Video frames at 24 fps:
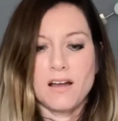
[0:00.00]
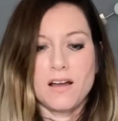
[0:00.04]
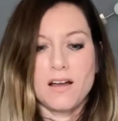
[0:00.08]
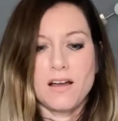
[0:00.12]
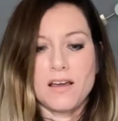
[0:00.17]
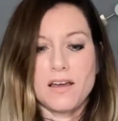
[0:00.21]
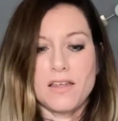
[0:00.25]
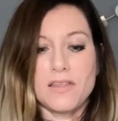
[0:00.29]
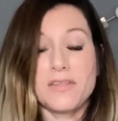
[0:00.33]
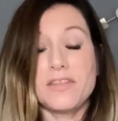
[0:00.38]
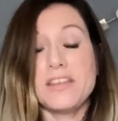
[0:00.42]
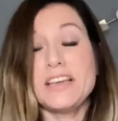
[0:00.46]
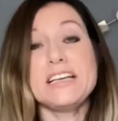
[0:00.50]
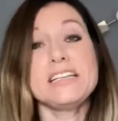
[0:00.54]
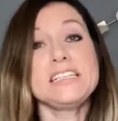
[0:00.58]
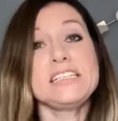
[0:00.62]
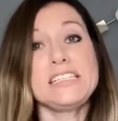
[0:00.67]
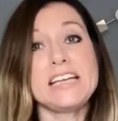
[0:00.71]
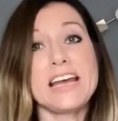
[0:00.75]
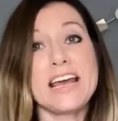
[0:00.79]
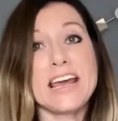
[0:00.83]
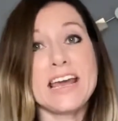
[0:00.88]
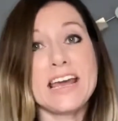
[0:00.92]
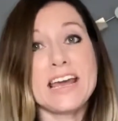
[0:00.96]
these
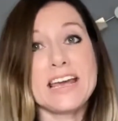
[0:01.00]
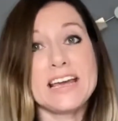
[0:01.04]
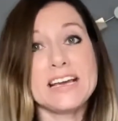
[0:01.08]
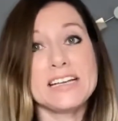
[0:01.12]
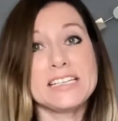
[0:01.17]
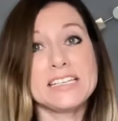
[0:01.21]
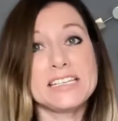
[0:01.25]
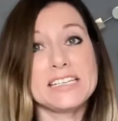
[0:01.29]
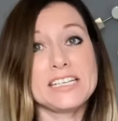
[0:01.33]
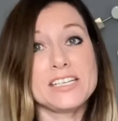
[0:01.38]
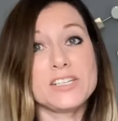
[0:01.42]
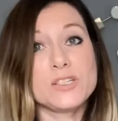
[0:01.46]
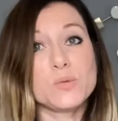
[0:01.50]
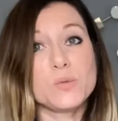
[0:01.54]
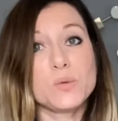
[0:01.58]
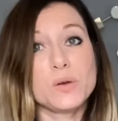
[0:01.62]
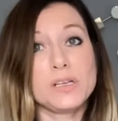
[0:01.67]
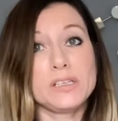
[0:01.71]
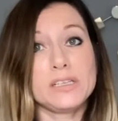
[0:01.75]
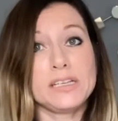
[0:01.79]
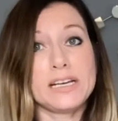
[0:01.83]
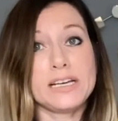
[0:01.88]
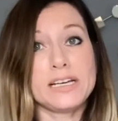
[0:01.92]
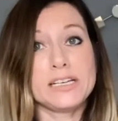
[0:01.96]
days, it is
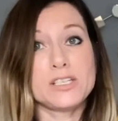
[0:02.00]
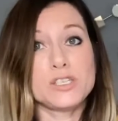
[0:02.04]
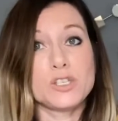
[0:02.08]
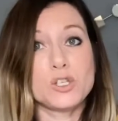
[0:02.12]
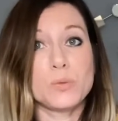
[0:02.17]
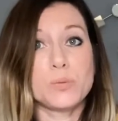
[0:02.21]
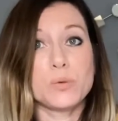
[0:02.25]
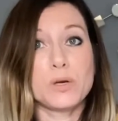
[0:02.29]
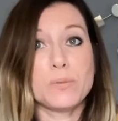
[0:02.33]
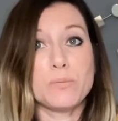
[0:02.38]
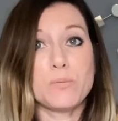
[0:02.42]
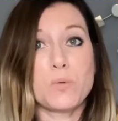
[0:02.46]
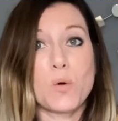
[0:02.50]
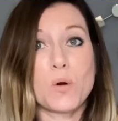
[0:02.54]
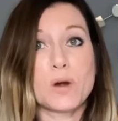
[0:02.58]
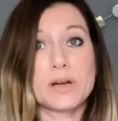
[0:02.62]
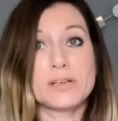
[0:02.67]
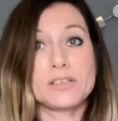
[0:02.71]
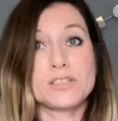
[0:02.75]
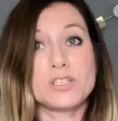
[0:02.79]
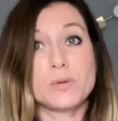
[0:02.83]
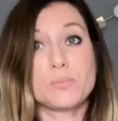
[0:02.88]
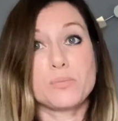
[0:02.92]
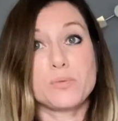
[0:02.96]
really super
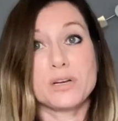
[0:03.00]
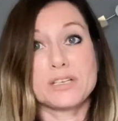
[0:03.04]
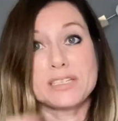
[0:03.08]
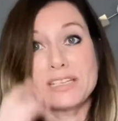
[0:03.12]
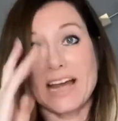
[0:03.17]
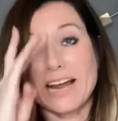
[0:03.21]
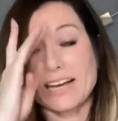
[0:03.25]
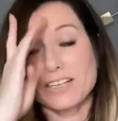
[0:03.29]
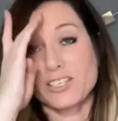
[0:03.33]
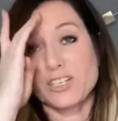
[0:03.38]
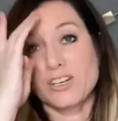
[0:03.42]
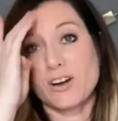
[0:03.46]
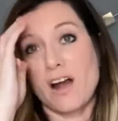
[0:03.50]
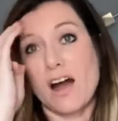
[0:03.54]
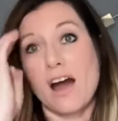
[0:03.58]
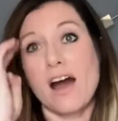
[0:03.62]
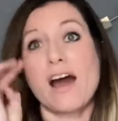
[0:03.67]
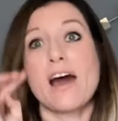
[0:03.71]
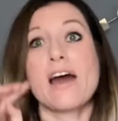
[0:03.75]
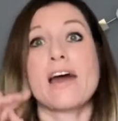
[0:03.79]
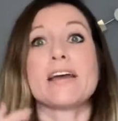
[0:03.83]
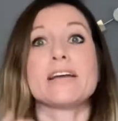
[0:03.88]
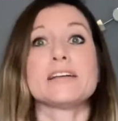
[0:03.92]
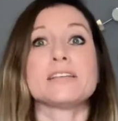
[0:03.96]
important to protect your
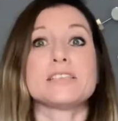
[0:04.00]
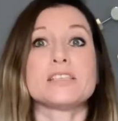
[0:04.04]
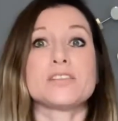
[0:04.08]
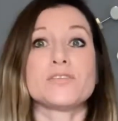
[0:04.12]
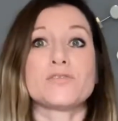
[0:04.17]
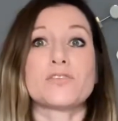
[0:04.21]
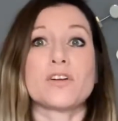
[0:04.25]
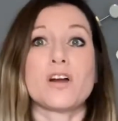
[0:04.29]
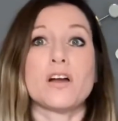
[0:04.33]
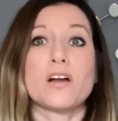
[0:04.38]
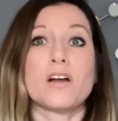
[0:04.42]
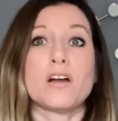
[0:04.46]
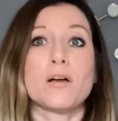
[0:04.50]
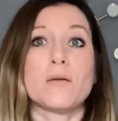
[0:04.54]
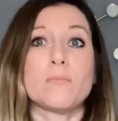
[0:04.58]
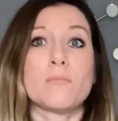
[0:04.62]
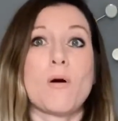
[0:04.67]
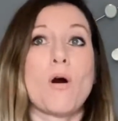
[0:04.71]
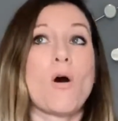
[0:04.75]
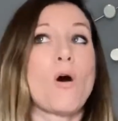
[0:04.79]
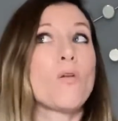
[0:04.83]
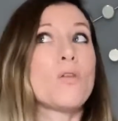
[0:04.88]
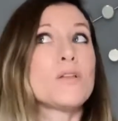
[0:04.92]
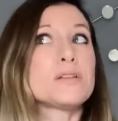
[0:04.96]
eyes from
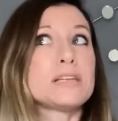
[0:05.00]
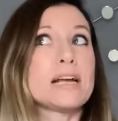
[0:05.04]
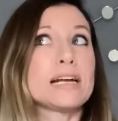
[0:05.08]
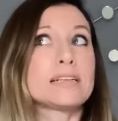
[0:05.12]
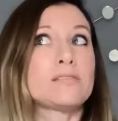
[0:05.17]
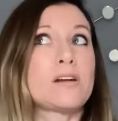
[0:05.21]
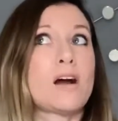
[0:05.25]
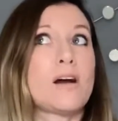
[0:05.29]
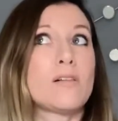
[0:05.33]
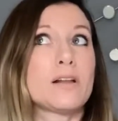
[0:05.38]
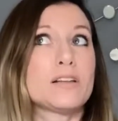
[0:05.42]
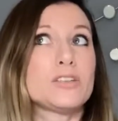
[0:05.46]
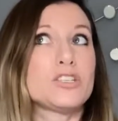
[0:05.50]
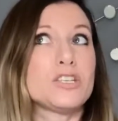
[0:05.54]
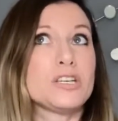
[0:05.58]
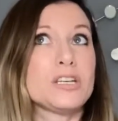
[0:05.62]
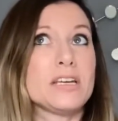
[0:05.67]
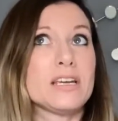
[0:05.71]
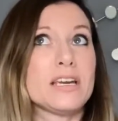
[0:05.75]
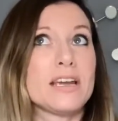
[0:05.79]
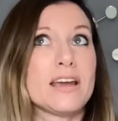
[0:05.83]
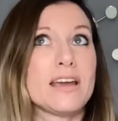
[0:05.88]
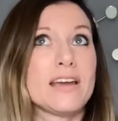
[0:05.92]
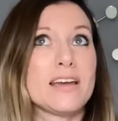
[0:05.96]
all the
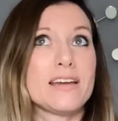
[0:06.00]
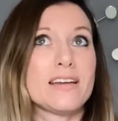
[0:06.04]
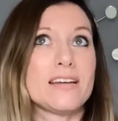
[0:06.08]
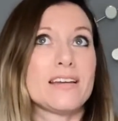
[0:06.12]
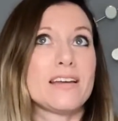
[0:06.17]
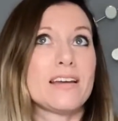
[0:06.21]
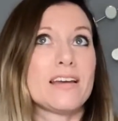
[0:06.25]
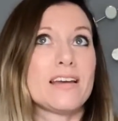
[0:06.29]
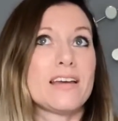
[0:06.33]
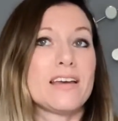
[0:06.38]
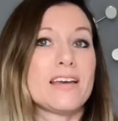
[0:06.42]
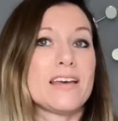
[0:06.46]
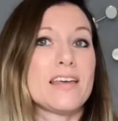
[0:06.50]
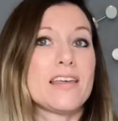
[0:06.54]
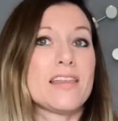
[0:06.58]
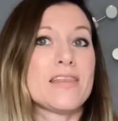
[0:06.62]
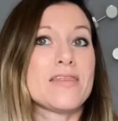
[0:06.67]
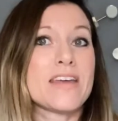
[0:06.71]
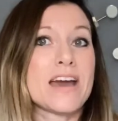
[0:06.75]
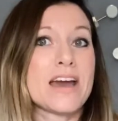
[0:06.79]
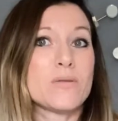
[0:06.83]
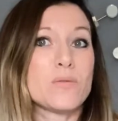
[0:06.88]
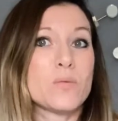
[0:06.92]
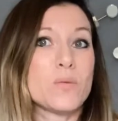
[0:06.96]
technology
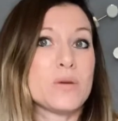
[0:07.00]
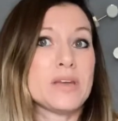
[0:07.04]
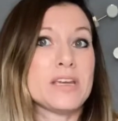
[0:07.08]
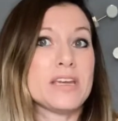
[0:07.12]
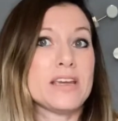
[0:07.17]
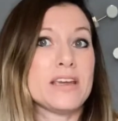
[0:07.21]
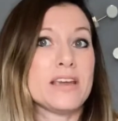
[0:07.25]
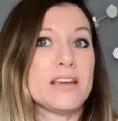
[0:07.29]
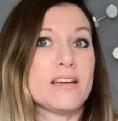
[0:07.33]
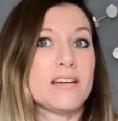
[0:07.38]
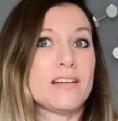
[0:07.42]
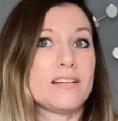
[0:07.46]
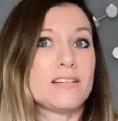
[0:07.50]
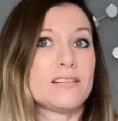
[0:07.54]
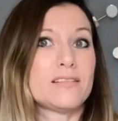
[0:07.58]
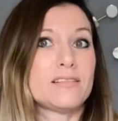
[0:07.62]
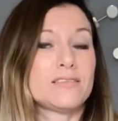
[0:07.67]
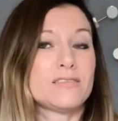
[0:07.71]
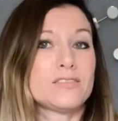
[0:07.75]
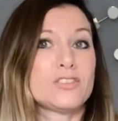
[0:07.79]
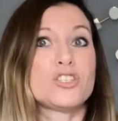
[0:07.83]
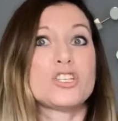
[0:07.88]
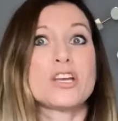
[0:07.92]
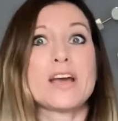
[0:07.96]
that we
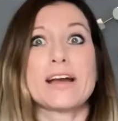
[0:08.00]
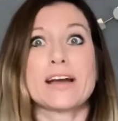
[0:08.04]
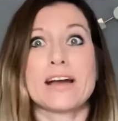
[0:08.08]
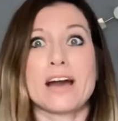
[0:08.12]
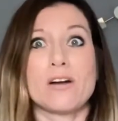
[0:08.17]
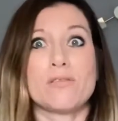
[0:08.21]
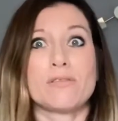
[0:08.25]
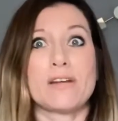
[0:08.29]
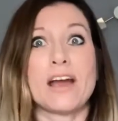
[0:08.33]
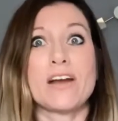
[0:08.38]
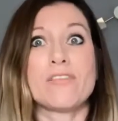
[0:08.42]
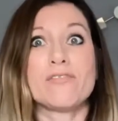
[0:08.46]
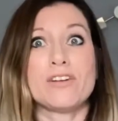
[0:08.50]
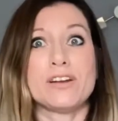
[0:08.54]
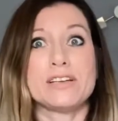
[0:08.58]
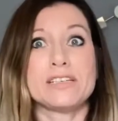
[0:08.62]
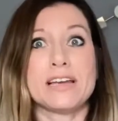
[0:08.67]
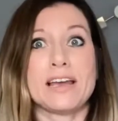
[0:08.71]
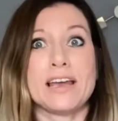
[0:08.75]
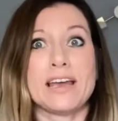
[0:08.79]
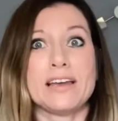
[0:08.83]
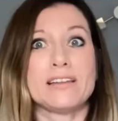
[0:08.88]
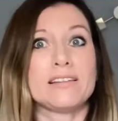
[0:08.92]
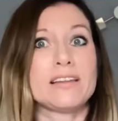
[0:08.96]
check out every
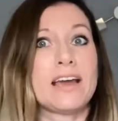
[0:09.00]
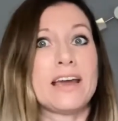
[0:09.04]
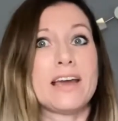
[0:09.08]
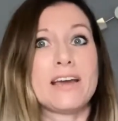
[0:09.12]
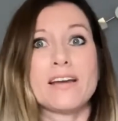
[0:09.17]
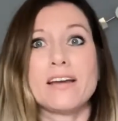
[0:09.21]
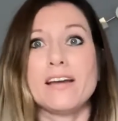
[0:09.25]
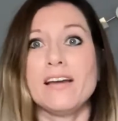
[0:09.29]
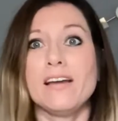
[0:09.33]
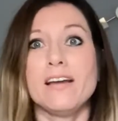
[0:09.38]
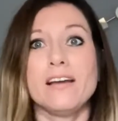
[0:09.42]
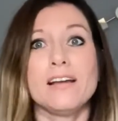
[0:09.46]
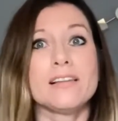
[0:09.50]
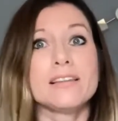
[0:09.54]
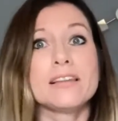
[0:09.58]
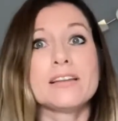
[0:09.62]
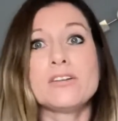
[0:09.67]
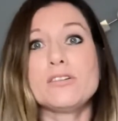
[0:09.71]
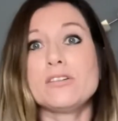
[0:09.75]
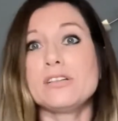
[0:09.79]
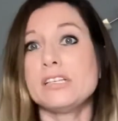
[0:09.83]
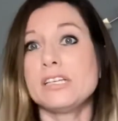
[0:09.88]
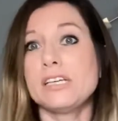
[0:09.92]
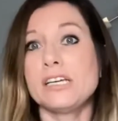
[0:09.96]
day. Like
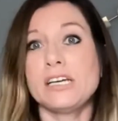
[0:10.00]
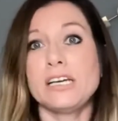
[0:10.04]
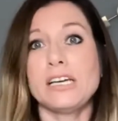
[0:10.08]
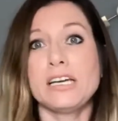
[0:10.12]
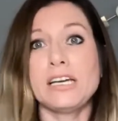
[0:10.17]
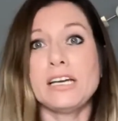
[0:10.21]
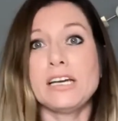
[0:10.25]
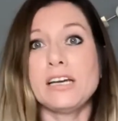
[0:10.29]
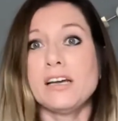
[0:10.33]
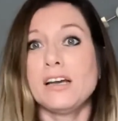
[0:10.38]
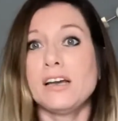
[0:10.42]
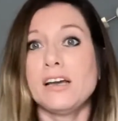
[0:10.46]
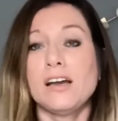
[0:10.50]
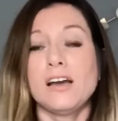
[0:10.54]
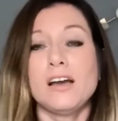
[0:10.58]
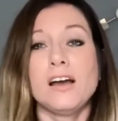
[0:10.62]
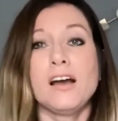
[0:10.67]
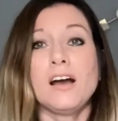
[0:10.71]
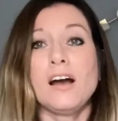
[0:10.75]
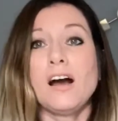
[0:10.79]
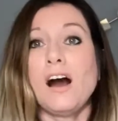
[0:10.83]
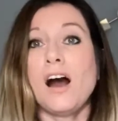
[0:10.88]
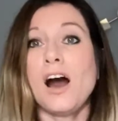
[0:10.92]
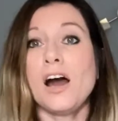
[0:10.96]
literally
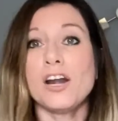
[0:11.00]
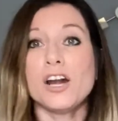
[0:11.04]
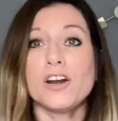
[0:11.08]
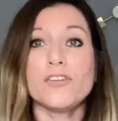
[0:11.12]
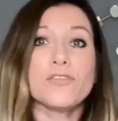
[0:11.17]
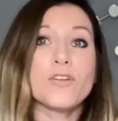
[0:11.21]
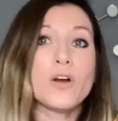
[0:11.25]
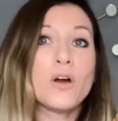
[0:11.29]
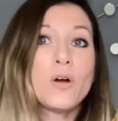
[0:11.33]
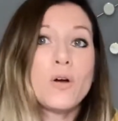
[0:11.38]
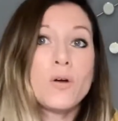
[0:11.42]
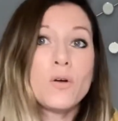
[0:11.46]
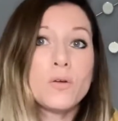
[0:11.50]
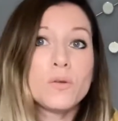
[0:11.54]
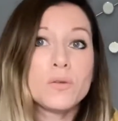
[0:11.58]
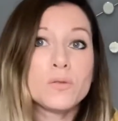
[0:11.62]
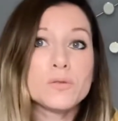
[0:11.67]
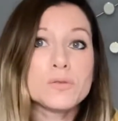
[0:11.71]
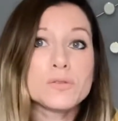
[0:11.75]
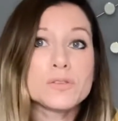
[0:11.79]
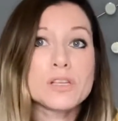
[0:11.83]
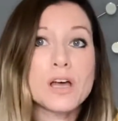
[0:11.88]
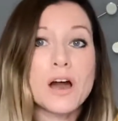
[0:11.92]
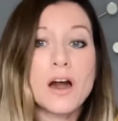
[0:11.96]
on our
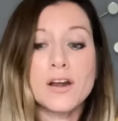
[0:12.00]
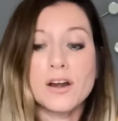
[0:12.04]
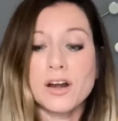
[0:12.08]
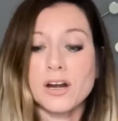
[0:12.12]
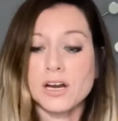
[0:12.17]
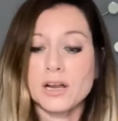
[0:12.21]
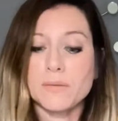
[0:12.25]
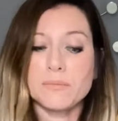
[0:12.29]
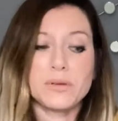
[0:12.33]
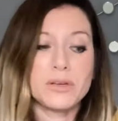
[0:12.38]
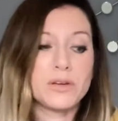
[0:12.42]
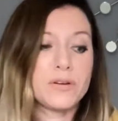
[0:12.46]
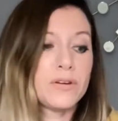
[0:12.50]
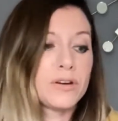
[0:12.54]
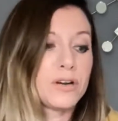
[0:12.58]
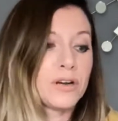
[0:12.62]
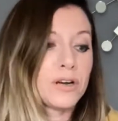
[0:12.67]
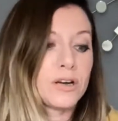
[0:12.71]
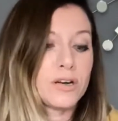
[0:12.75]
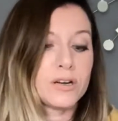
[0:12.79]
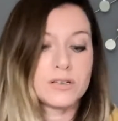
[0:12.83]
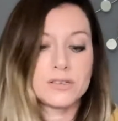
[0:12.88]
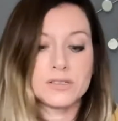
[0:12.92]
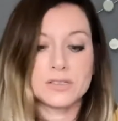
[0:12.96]
phones, on our
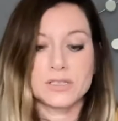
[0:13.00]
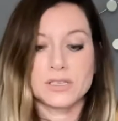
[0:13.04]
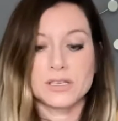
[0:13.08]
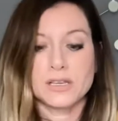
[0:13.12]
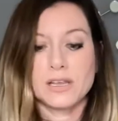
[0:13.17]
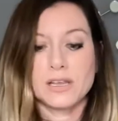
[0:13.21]
computers.